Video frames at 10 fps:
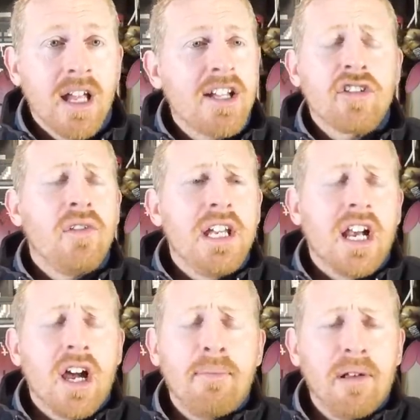It's only
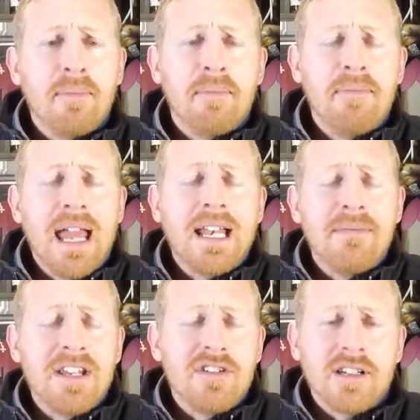a couple of
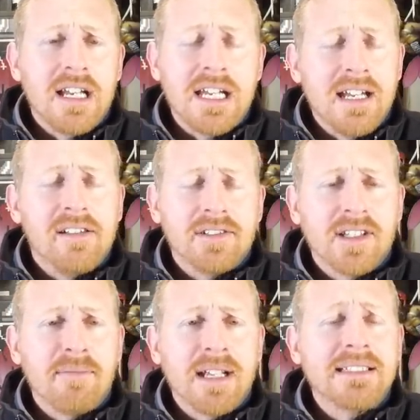enemies you can kill or
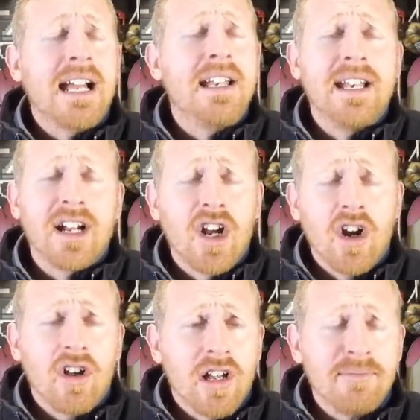something like that, and then a
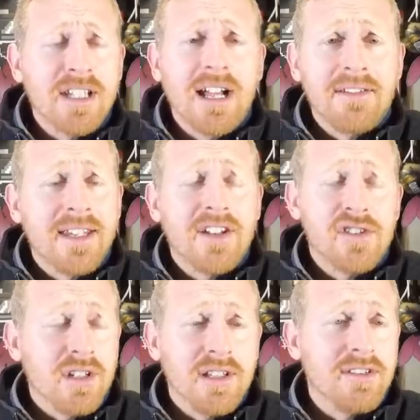girl comes out and
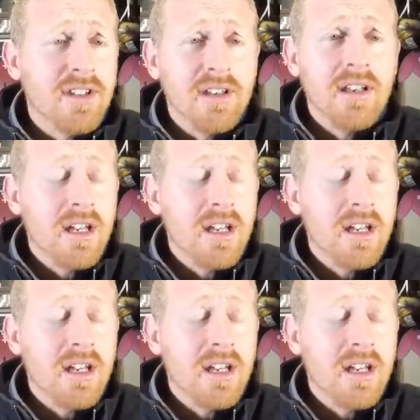tells you, listen,